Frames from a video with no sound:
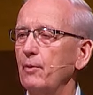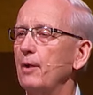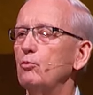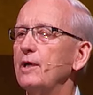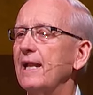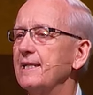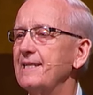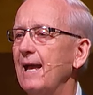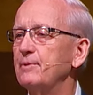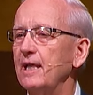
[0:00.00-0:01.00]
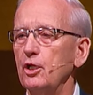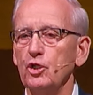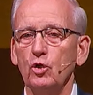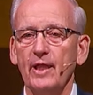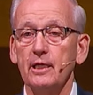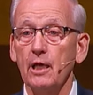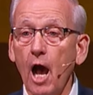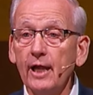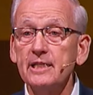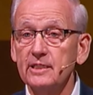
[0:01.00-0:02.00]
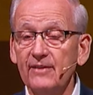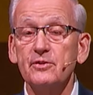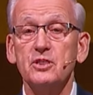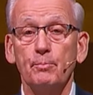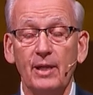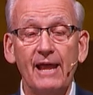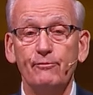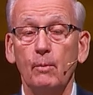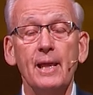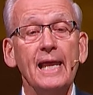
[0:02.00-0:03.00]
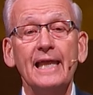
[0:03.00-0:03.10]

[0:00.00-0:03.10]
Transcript: I run out of time telling you that God has given us a platform.